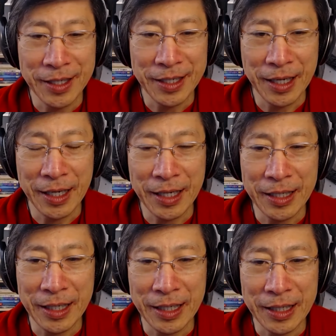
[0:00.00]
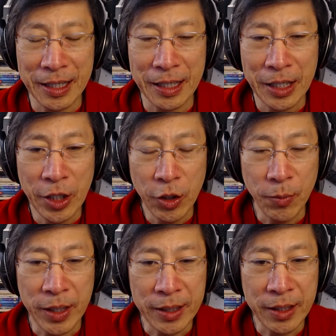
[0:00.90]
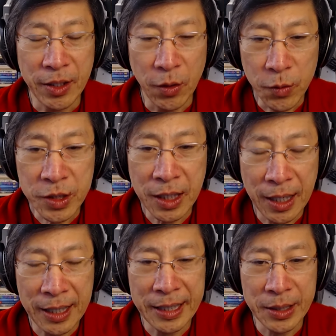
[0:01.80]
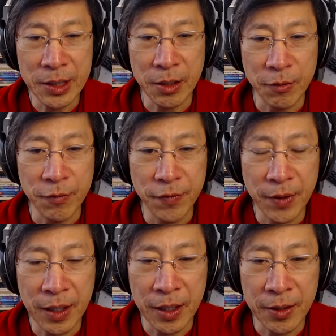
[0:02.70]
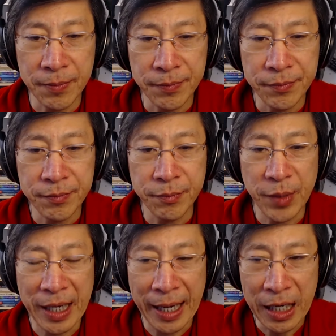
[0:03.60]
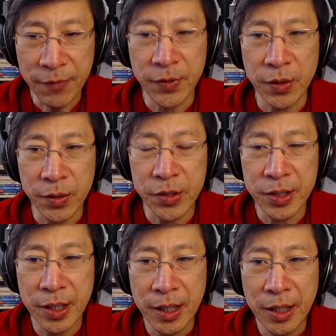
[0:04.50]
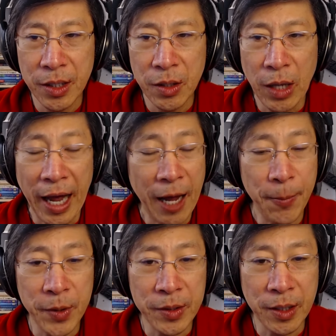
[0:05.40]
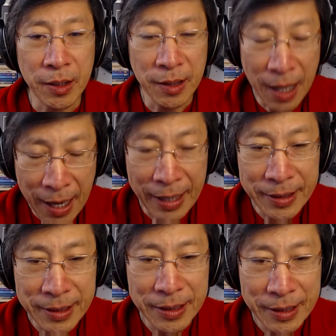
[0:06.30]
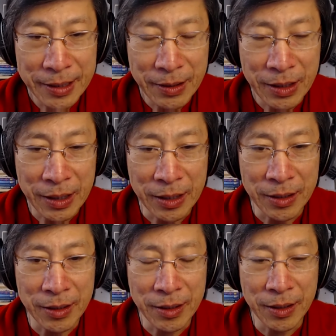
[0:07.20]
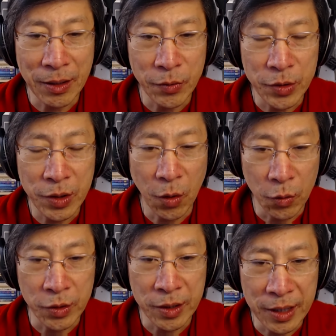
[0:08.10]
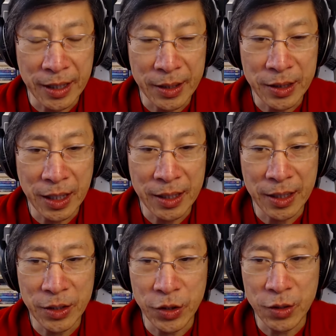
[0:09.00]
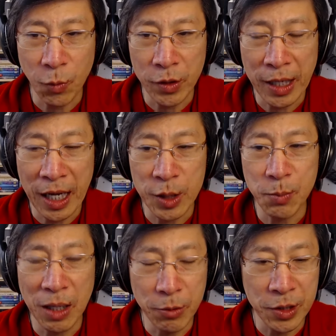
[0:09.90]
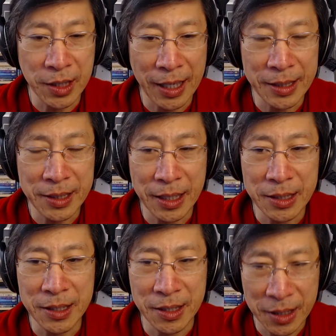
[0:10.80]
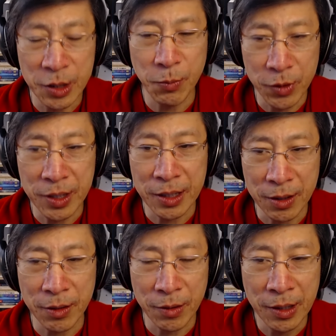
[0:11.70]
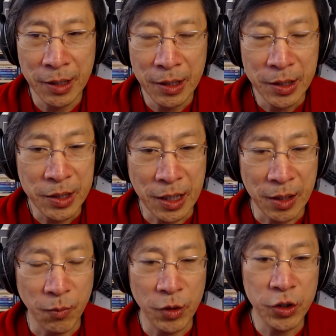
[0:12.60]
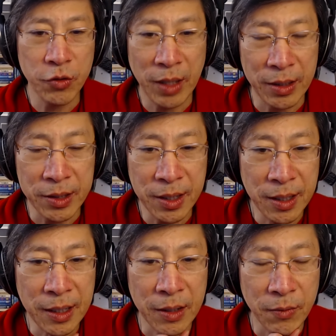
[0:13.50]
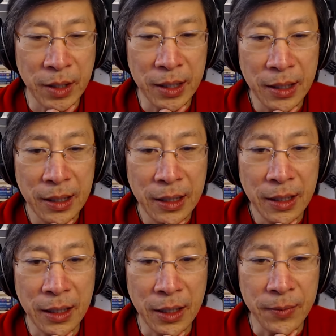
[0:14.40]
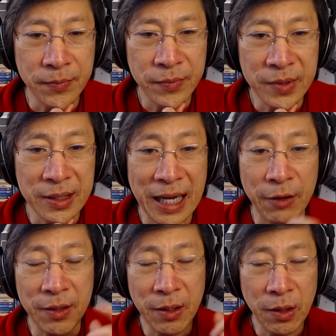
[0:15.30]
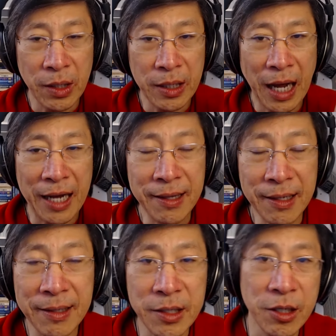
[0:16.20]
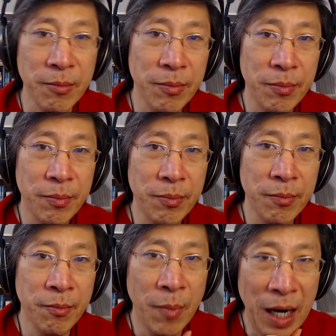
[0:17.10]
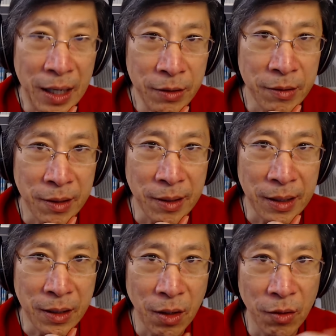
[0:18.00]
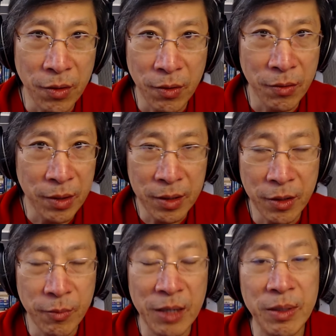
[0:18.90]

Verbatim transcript: Yeah, yeah, yeah, yeah. But those kinds of um, behaviors happened a lot in those olden days. Eh, they just weren't as publicized as this particular Salem witch trials thing, right? Um, now, I think that's a modern thing, although there may